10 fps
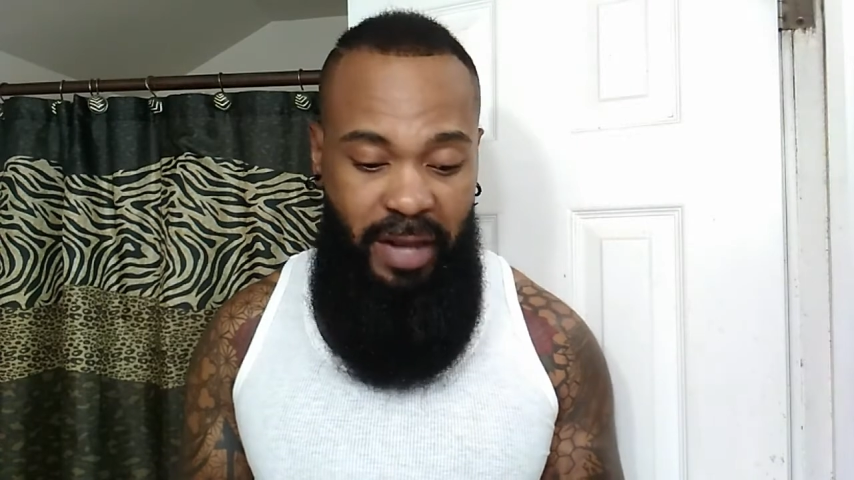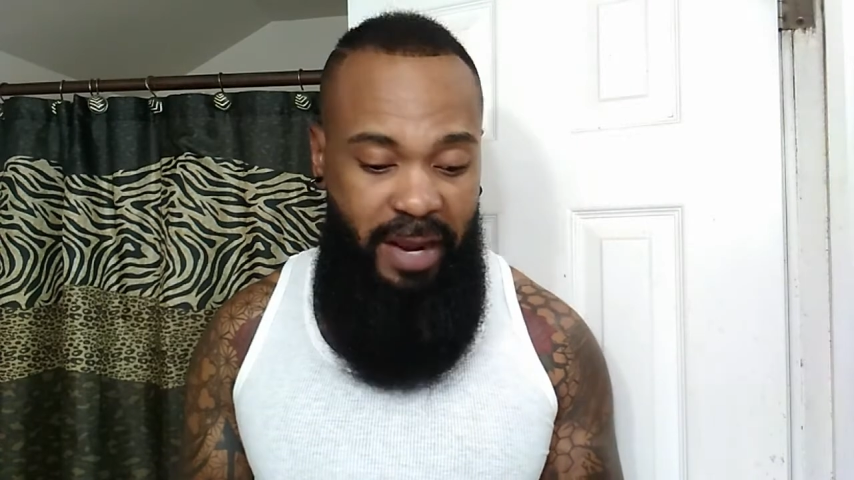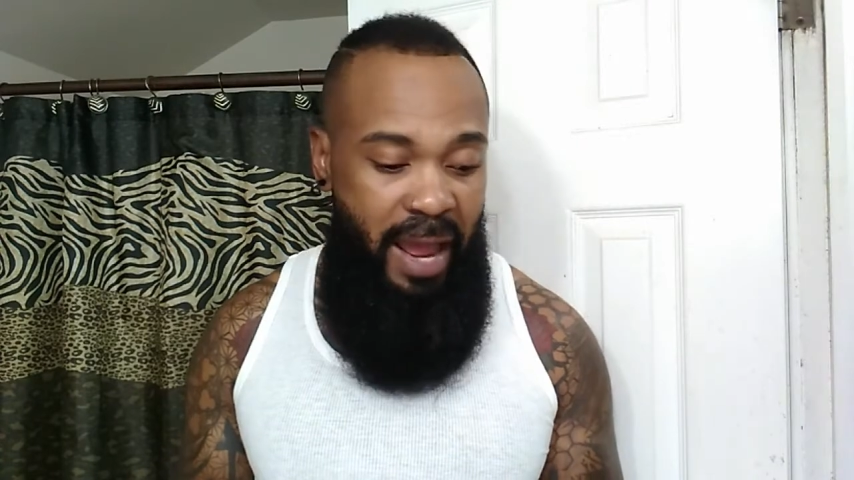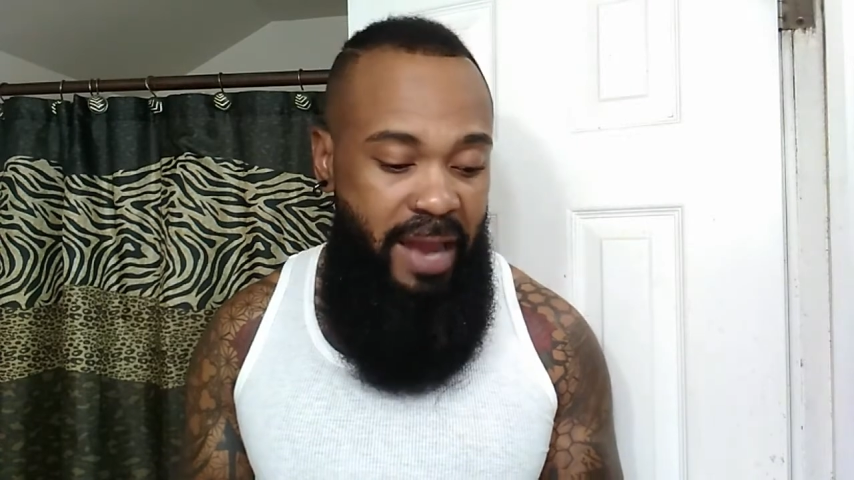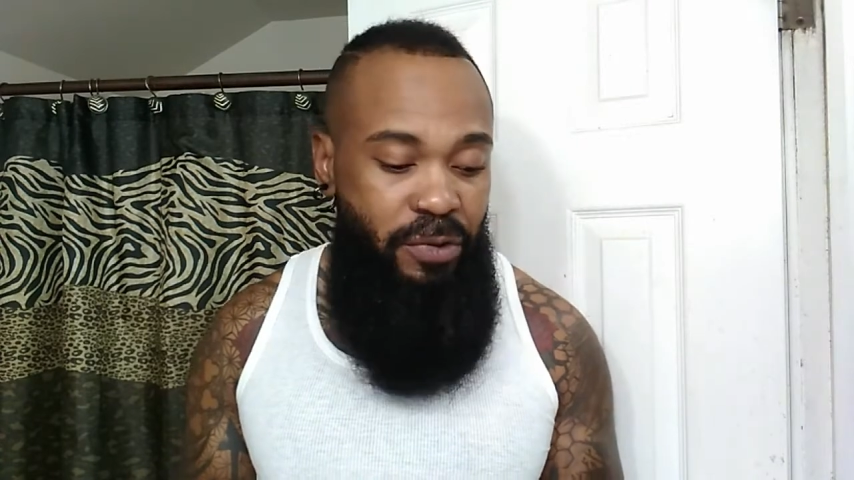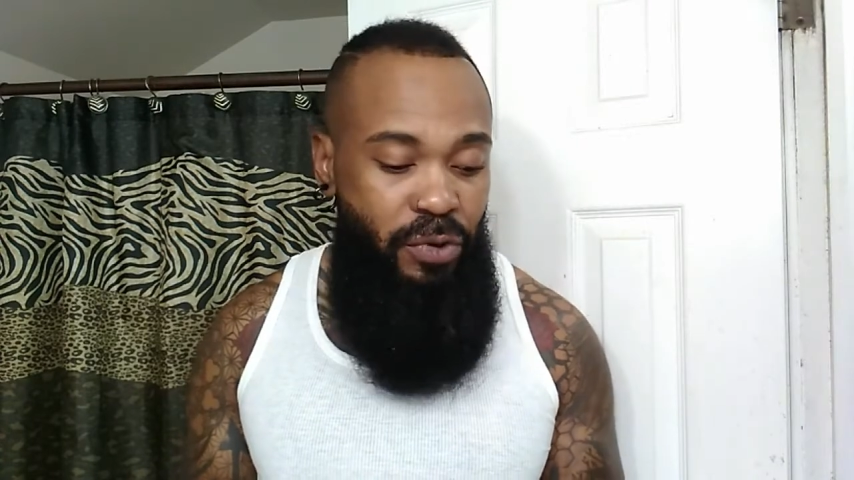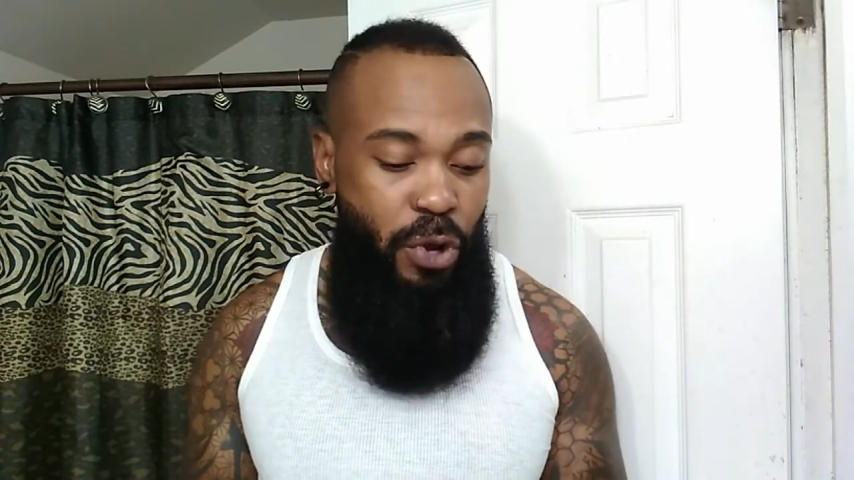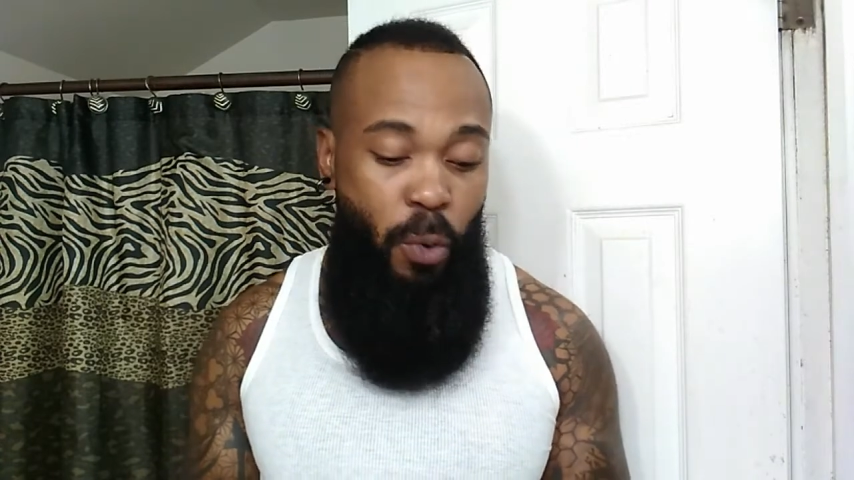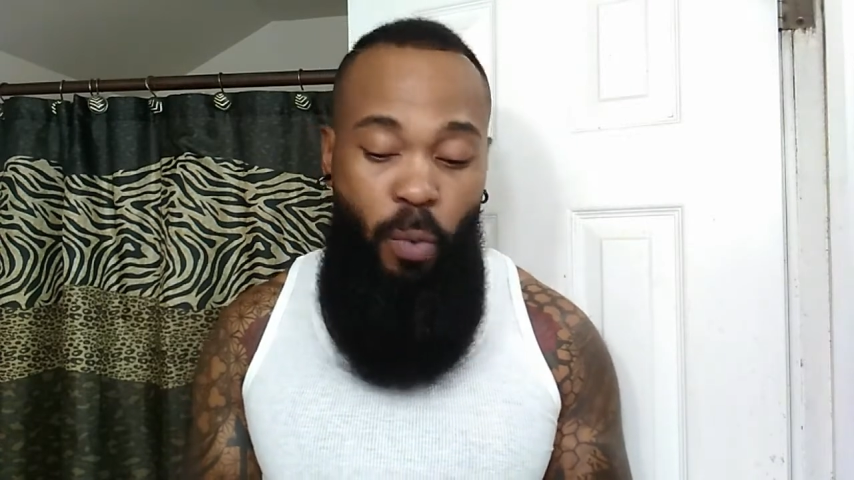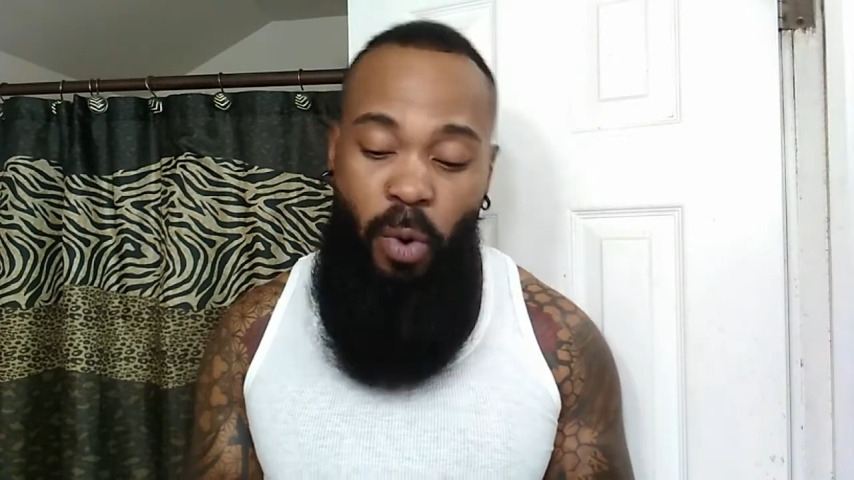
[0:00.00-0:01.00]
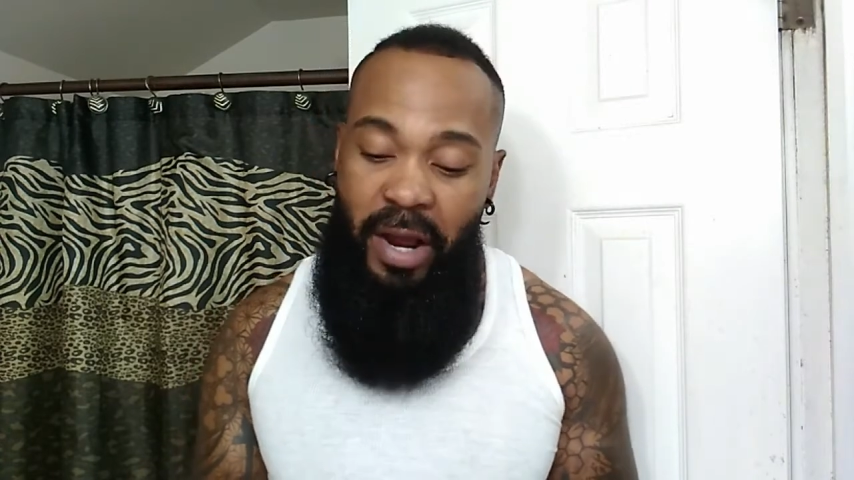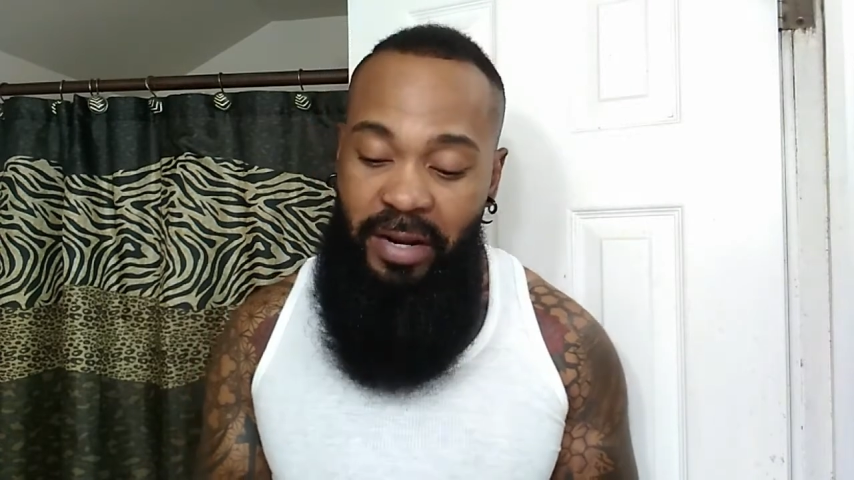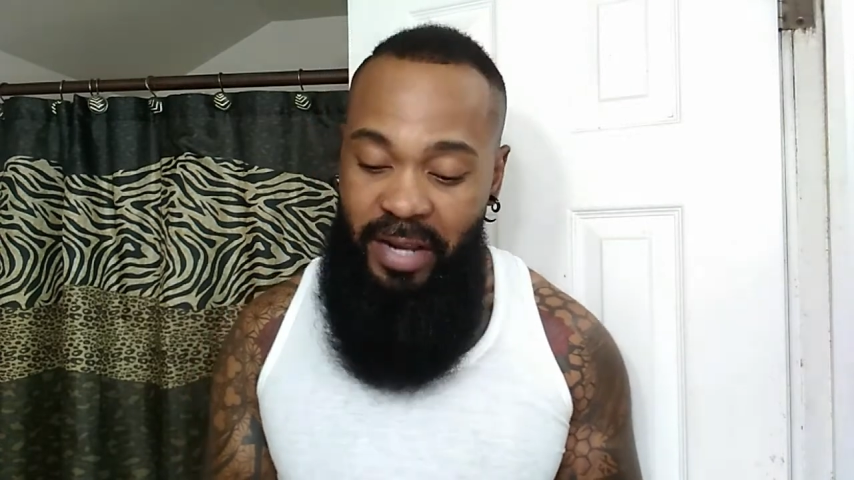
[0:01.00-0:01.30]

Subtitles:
Like, I don't know what